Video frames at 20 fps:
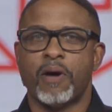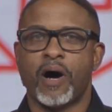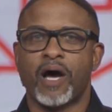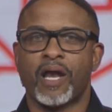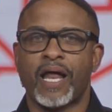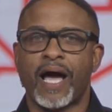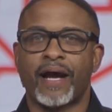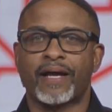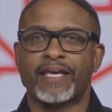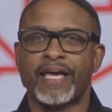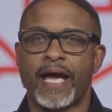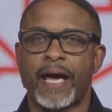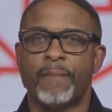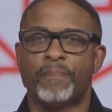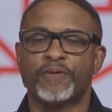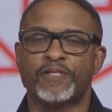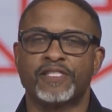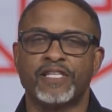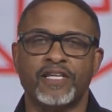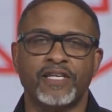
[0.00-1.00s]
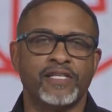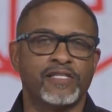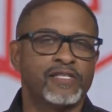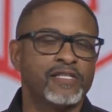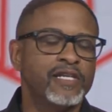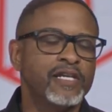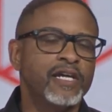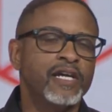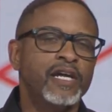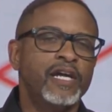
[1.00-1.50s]
all our campuses.
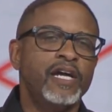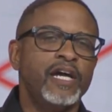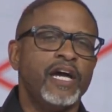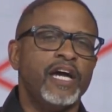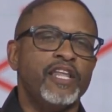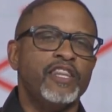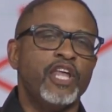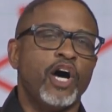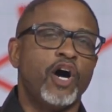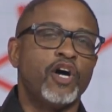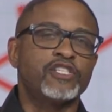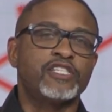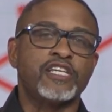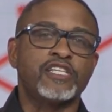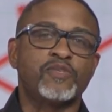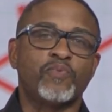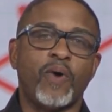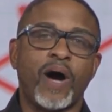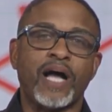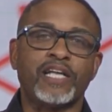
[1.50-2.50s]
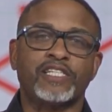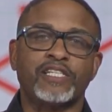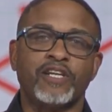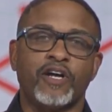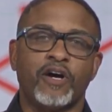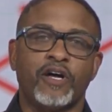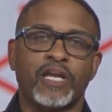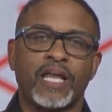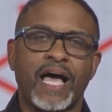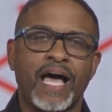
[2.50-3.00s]
And those that's watching
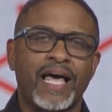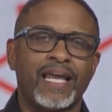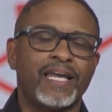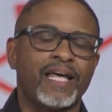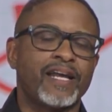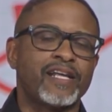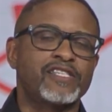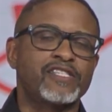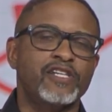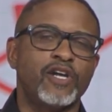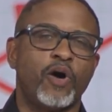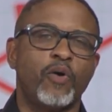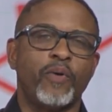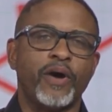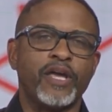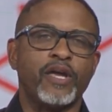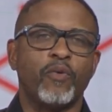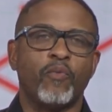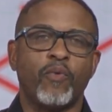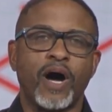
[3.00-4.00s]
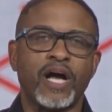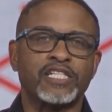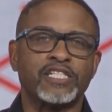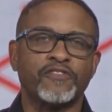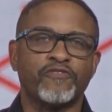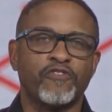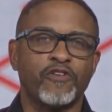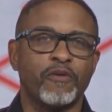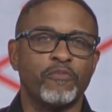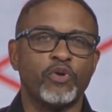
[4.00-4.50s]
online, let us know where you're watching
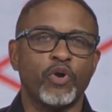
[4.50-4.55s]
from.